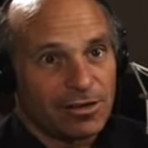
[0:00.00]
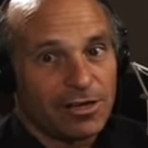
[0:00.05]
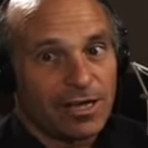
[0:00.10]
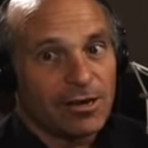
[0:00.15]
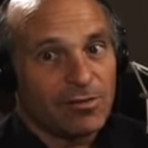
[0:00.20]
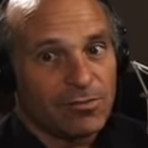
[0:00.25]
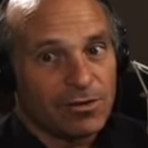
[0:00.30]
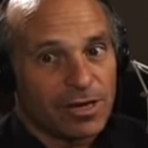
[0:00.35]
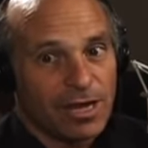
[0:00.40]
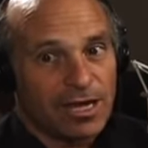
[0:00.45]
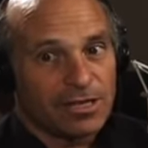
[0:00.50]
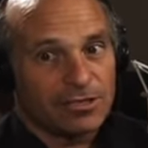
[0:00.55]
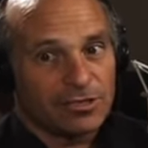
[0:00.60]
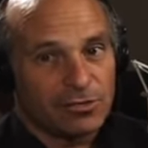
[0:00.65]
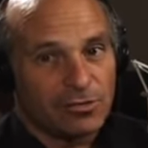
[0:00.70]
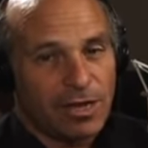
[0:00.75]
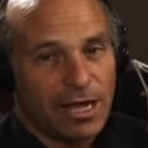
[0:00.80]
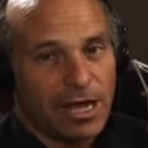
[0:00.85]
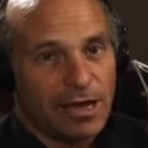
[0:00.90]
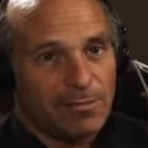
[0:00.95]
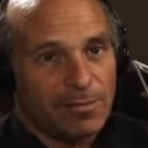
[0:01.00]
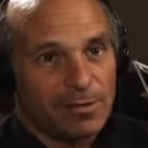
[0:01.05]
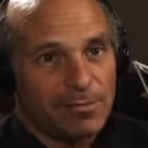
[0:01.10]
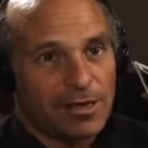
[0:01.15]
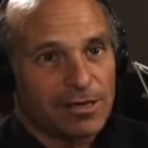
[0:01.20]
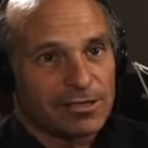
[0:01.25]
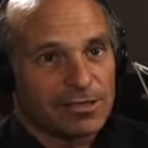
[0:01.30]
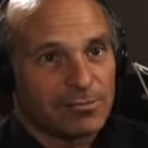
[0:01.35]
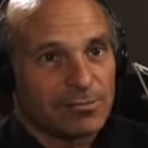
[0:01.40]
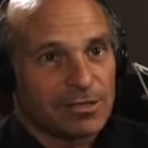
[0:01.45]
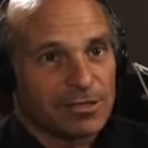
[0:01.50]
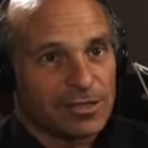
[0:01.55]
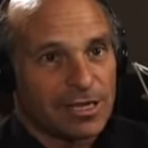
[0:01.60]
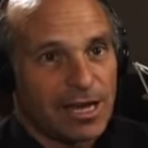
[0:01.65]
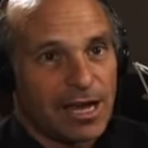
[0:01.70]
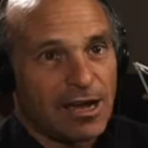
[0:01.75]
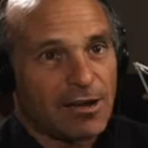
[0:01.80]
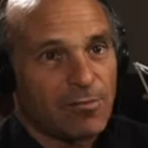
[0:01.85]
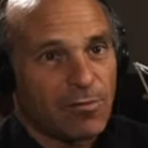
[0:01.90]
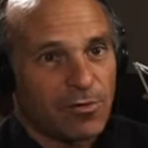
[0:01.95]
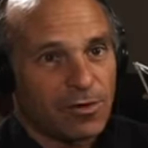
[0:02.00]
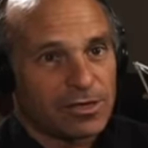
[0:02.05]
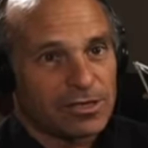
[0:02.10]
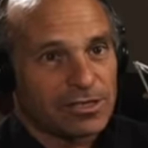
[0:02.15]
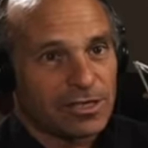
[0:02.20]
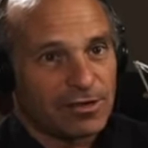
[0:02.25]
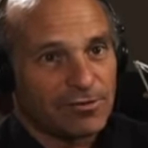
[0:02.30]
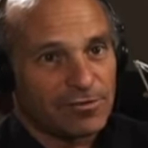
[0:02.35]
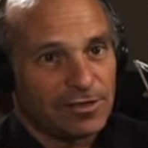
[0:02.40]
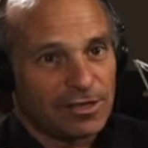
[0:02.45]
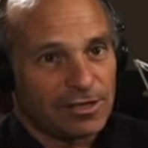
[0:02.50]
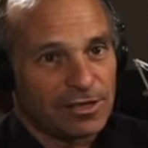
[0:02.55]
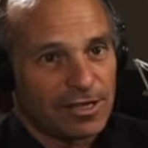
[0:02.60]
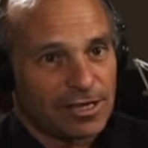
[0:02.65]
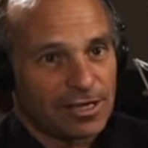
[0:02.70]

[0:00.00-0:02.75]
they were not too happy about some of this cowboy stuff that,